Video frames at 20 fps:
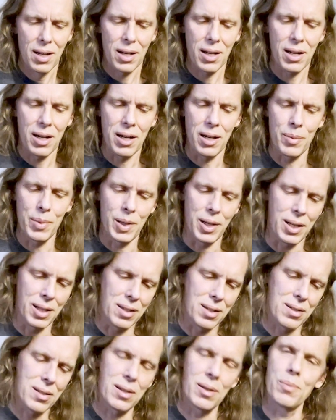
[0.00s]

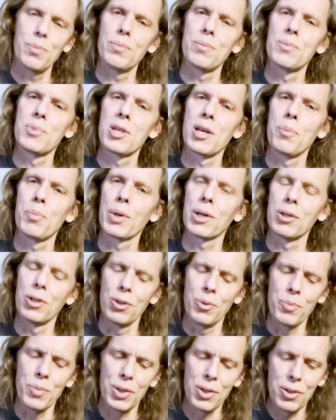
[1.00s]
and some
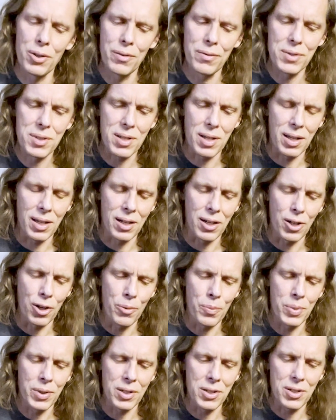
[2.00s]
typical moves in
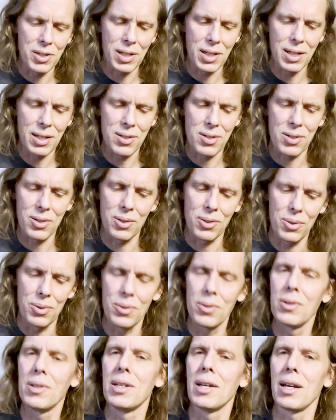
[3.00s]
Open G
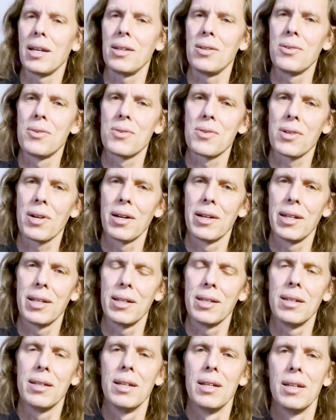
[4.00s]
to get you
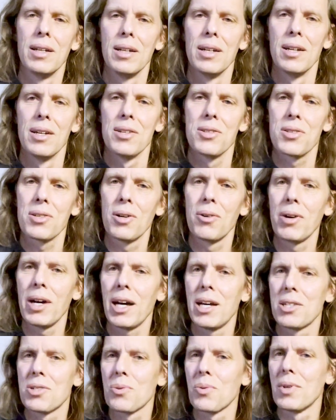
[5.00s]
started. So
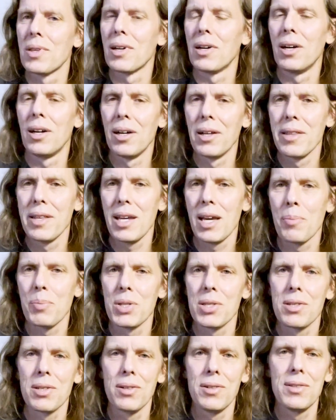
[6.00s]
as with all the
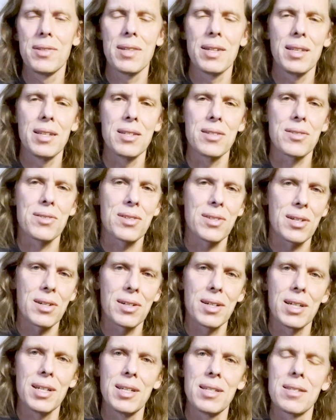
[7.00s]
episodes in this
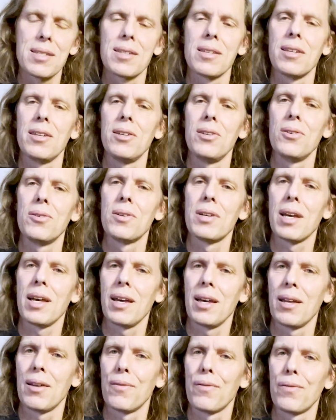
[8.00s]
series, you
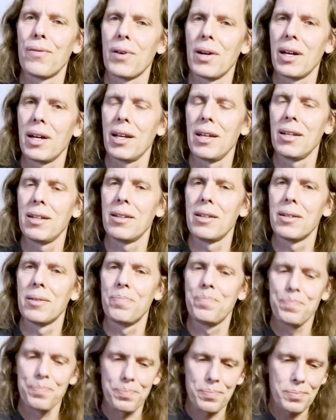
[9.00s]
can find
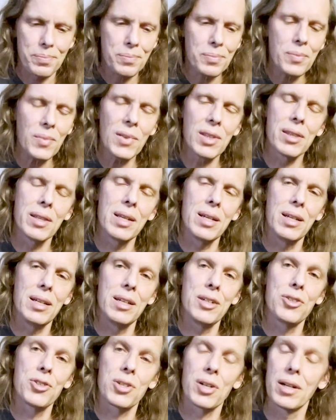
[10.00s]

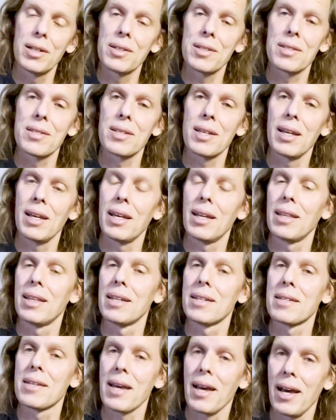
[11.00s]
the charts and
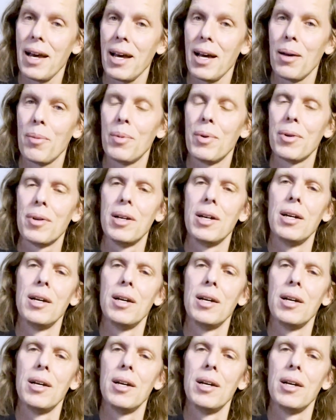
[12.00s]
the tab